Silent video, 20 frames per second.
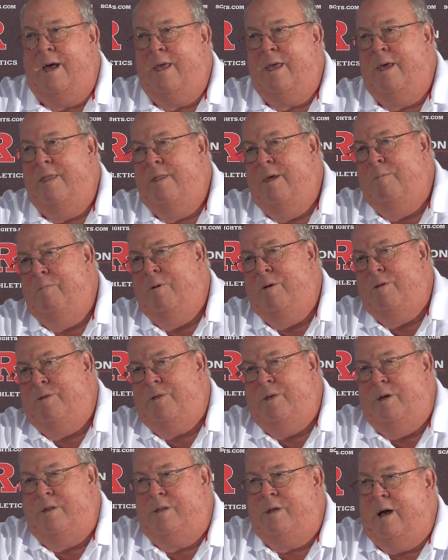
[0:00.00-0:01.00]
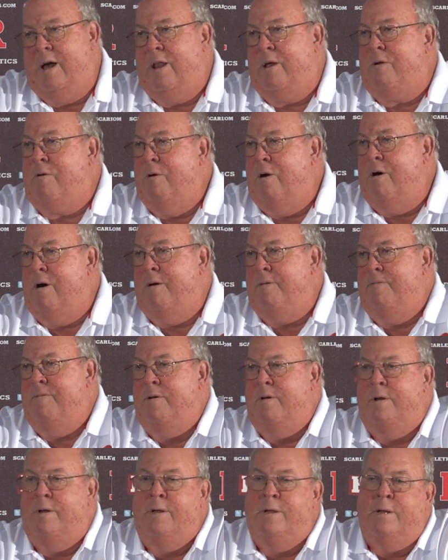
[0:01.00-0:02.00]
And then with Tyler Croft,
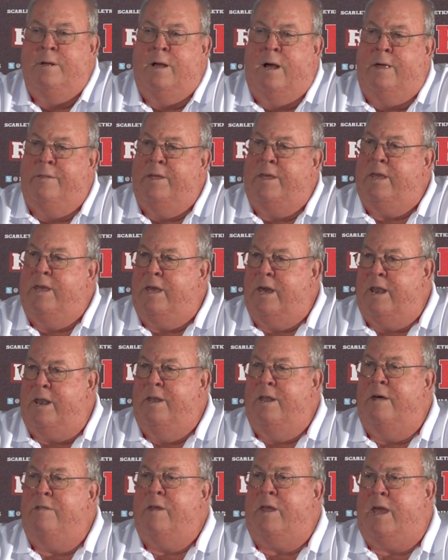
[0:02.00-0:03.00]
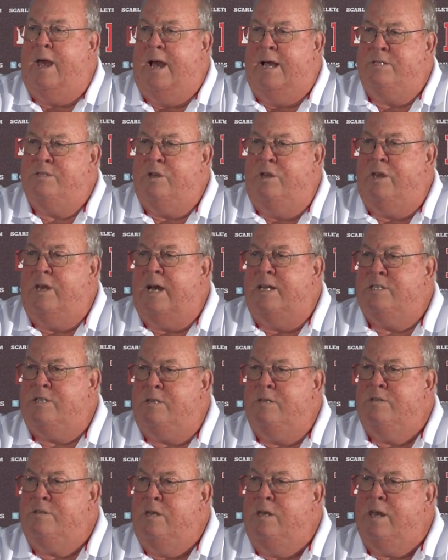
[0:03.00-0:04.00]
I think you got another guy. So you got
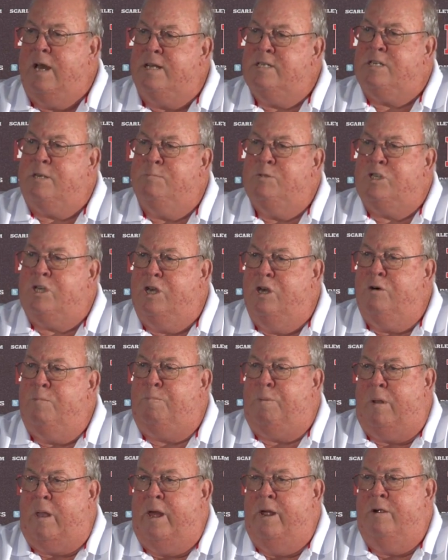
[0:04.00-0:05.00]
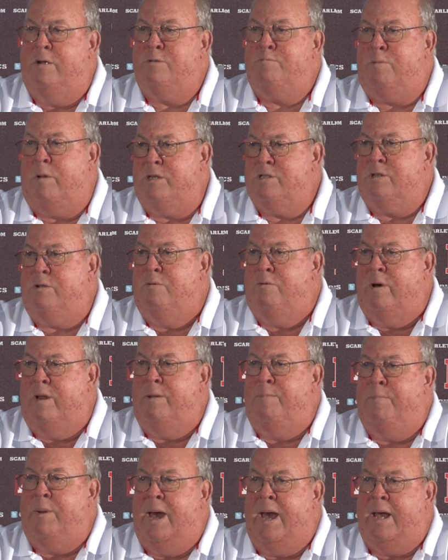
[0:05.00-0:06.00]
some skilled players plus the
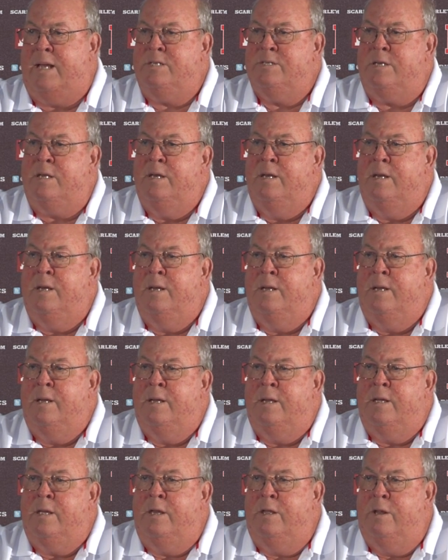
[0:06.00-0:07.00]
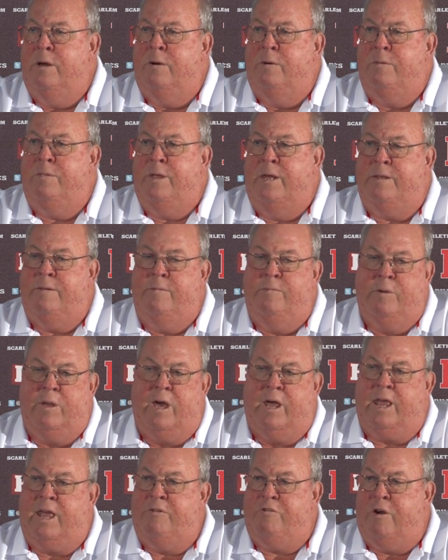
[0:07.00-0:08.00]
running backs, you know, that we
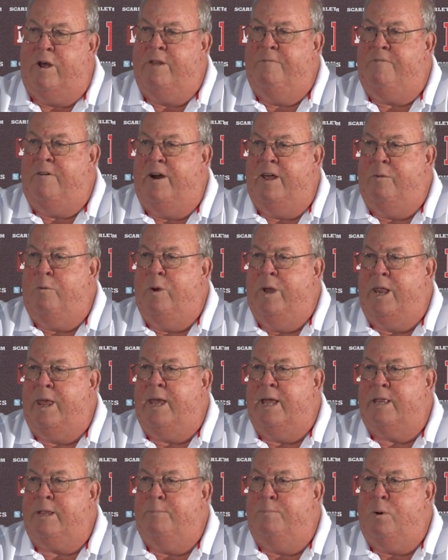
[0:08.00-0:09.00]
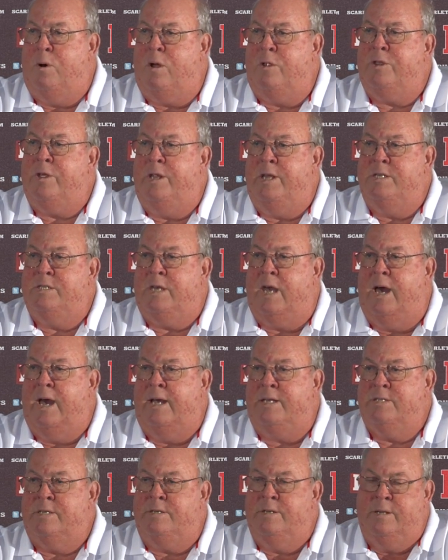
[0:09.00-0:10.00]
got to try to find a way to get the ball to these
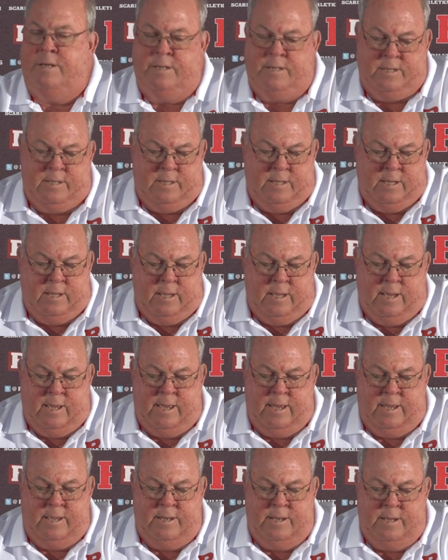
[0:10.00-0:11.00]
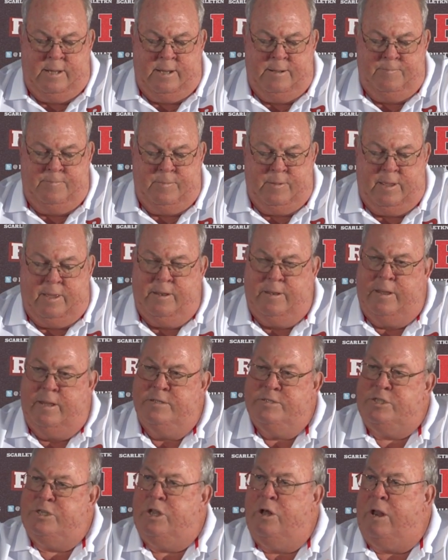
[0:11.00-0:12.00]
guys and
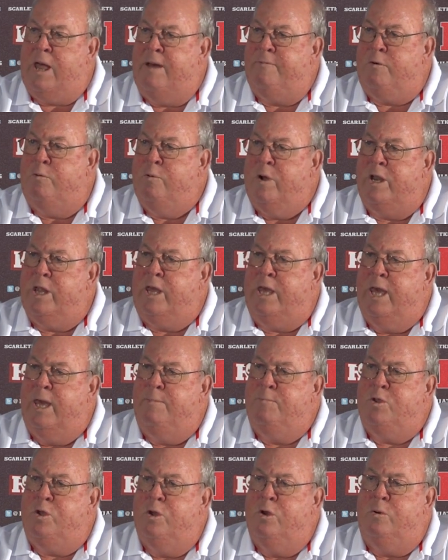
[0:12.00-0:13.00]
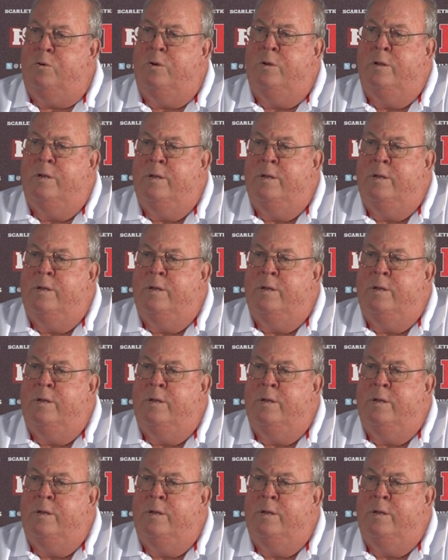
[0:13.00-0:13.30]
still have a running game too.